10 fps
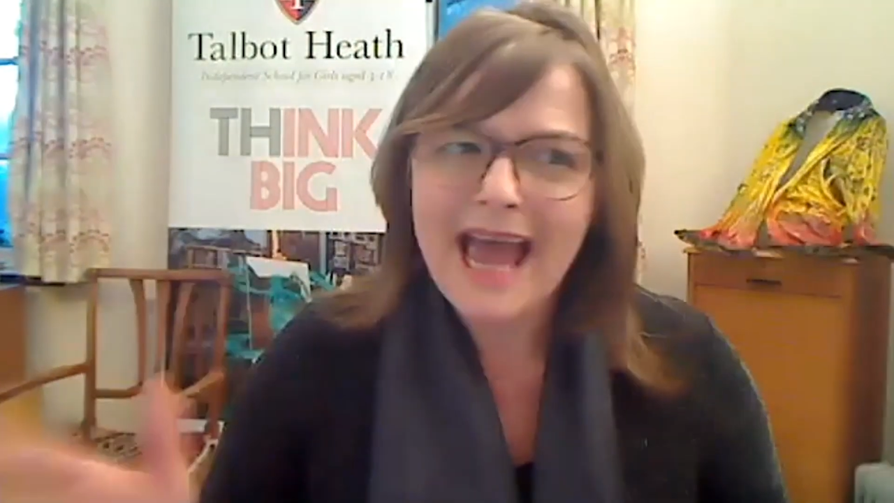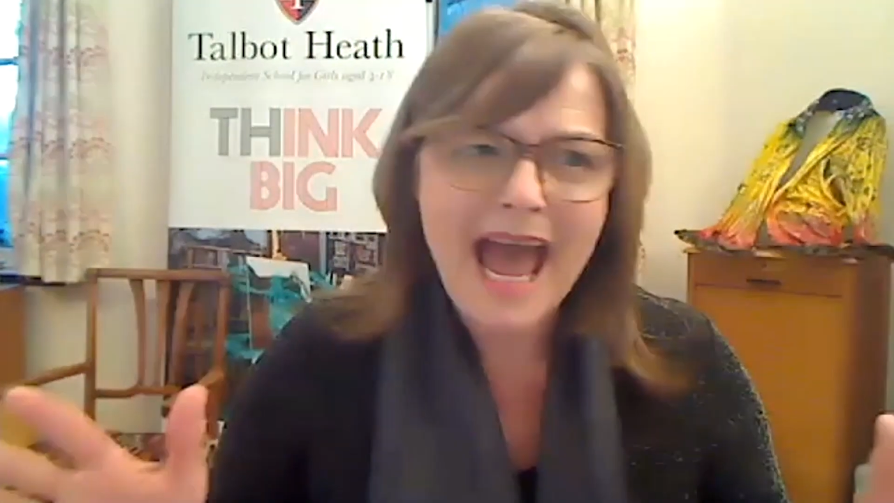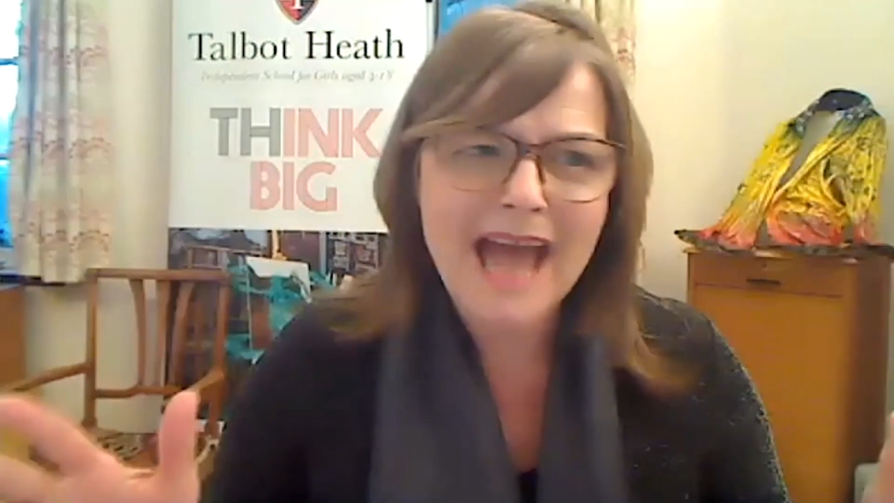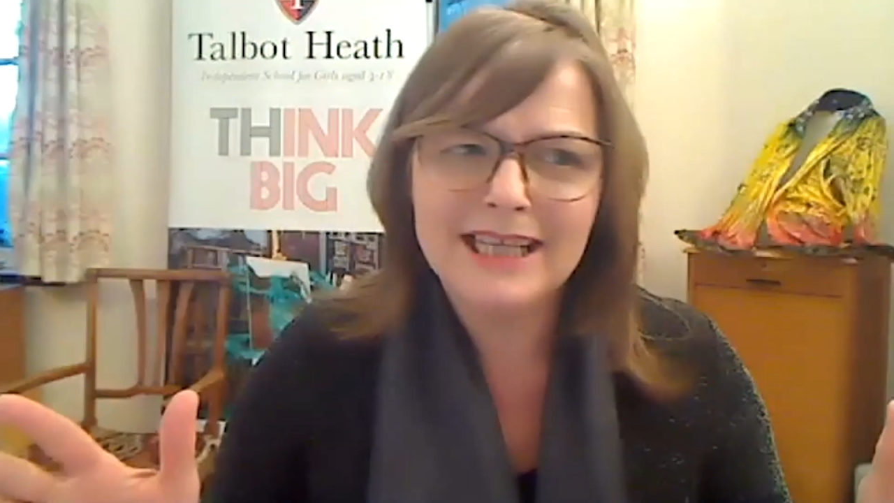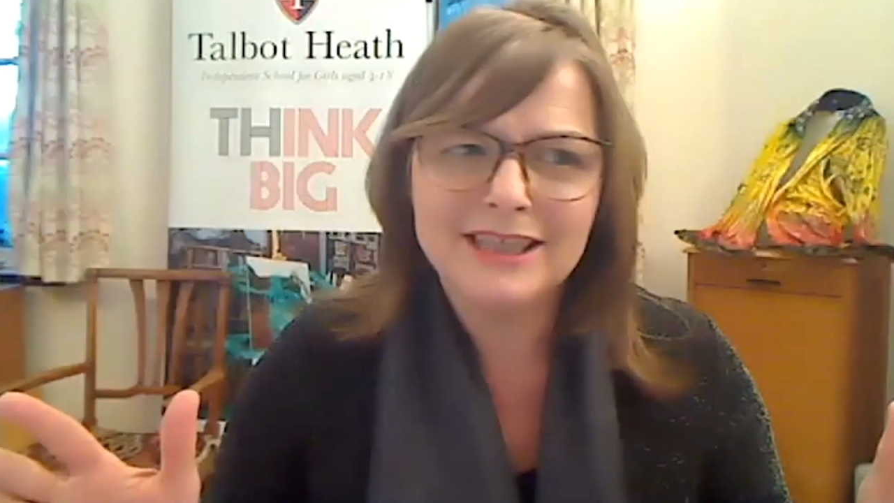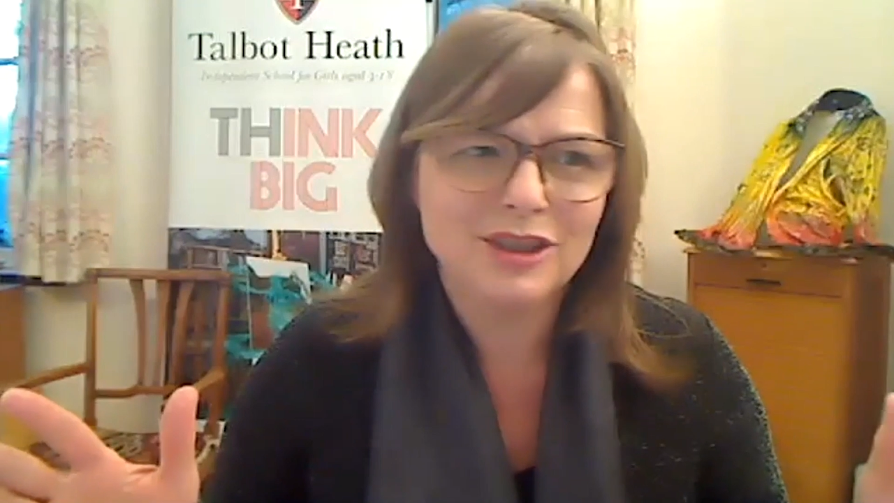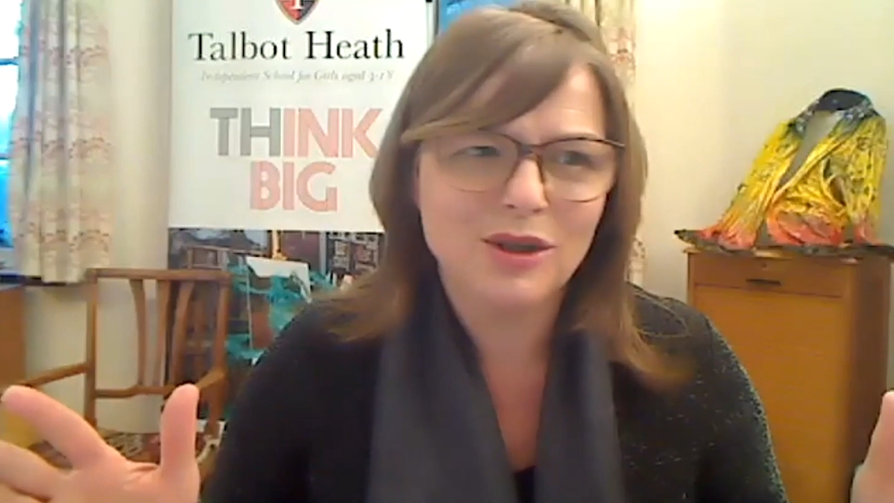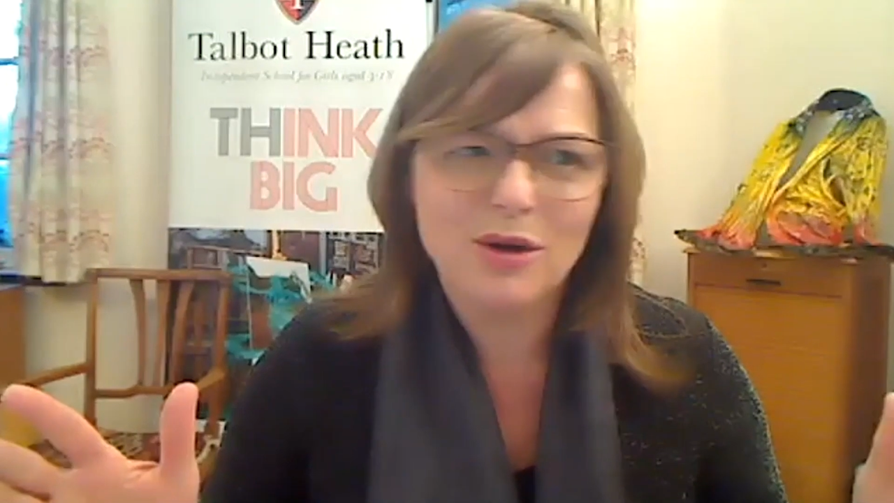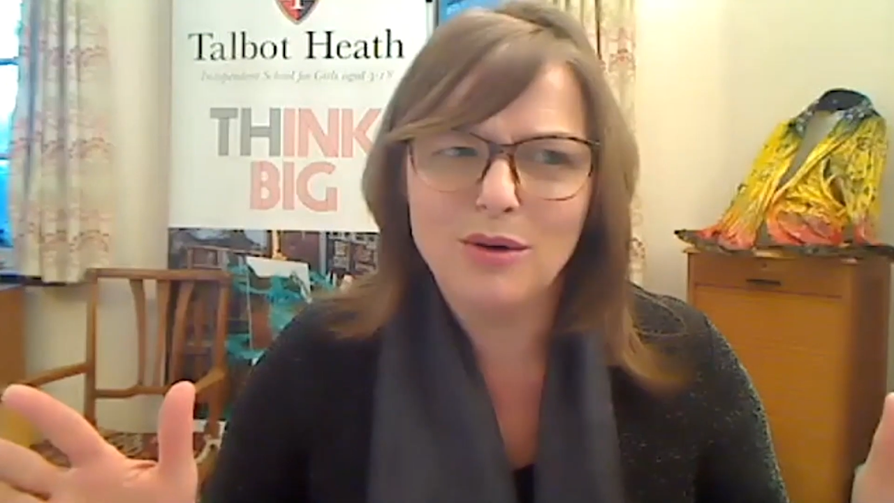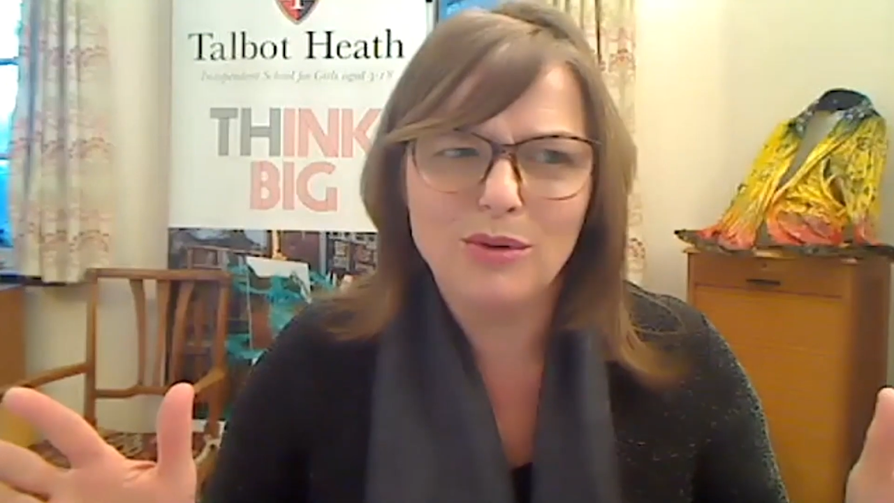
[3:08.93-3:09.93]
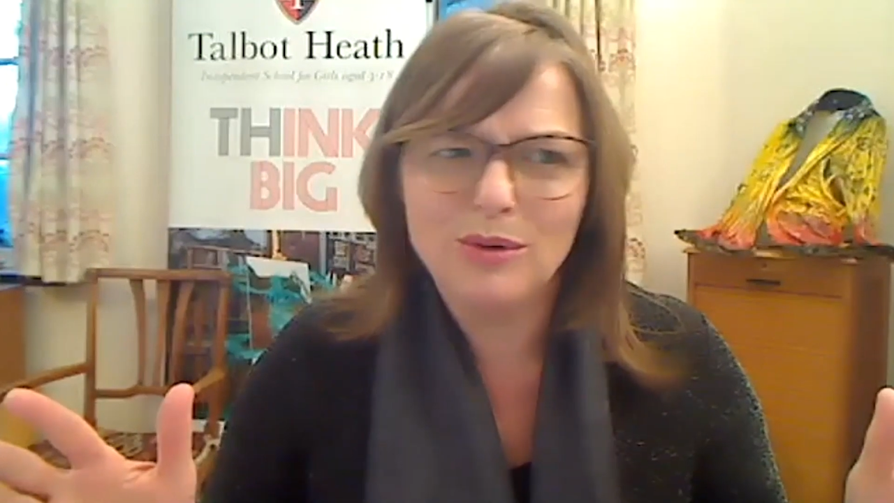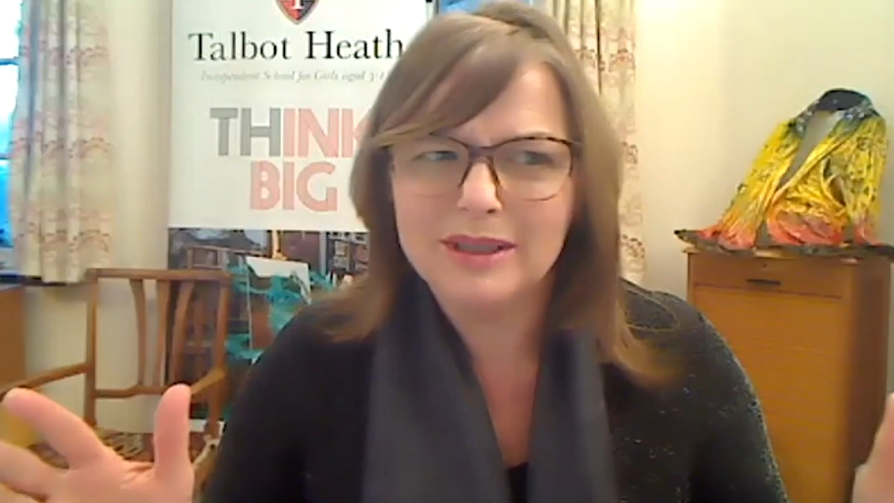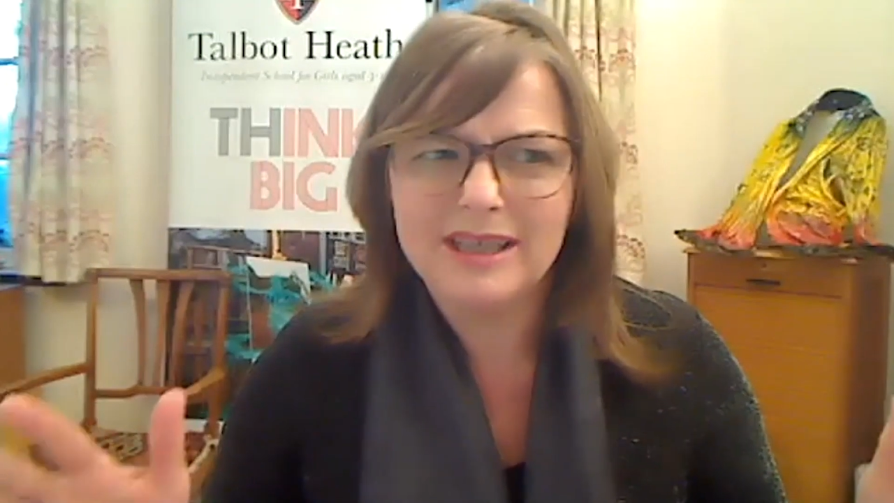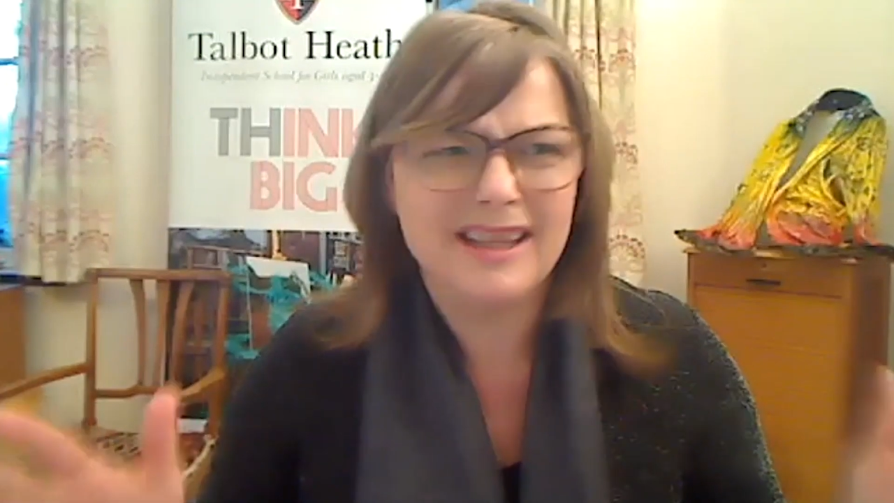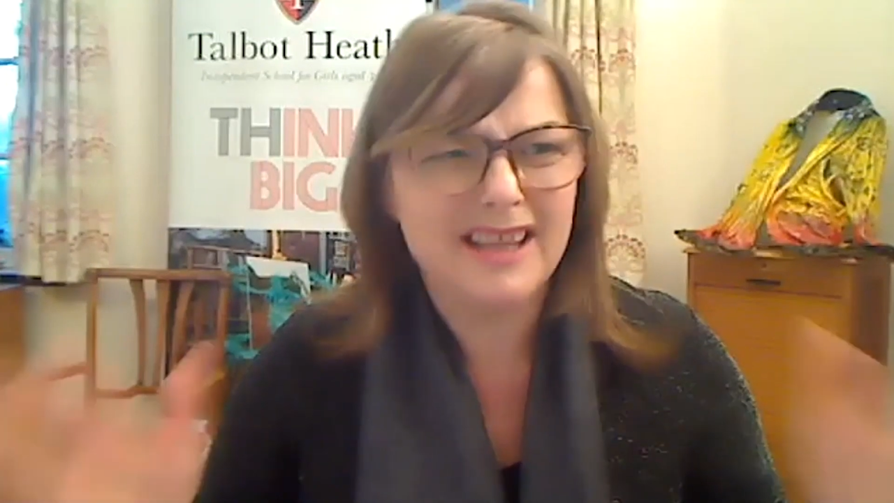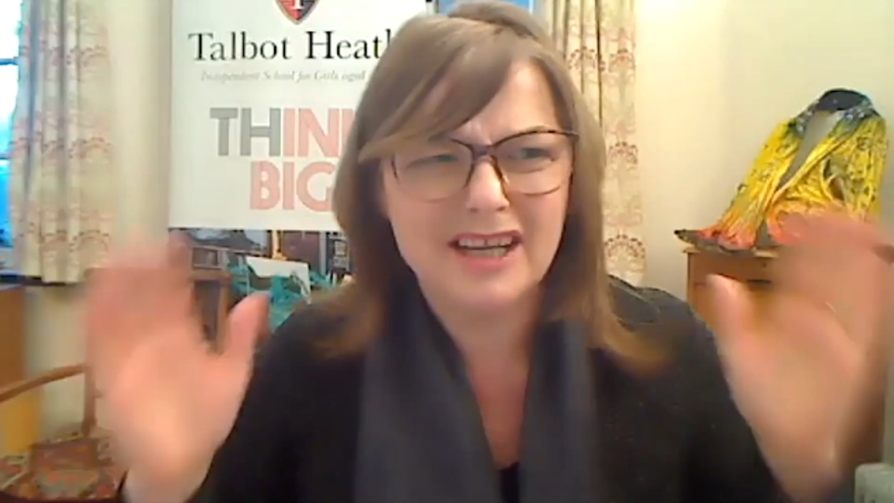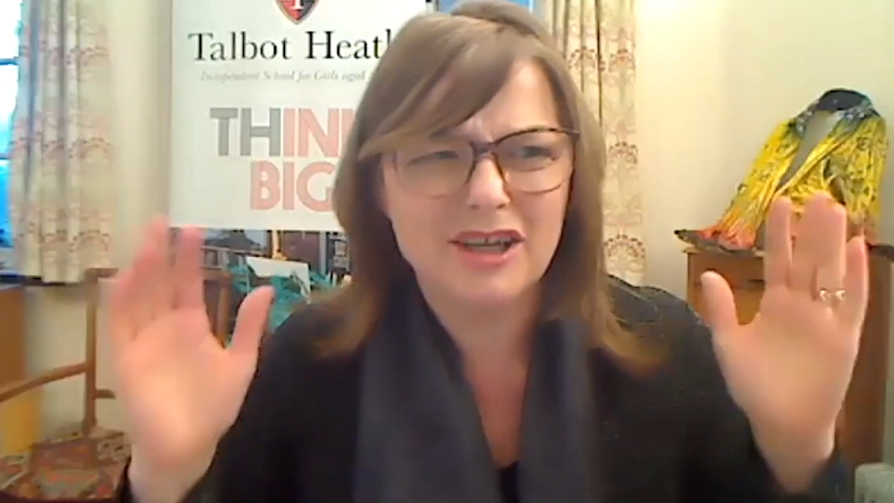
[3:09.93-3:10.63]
any school that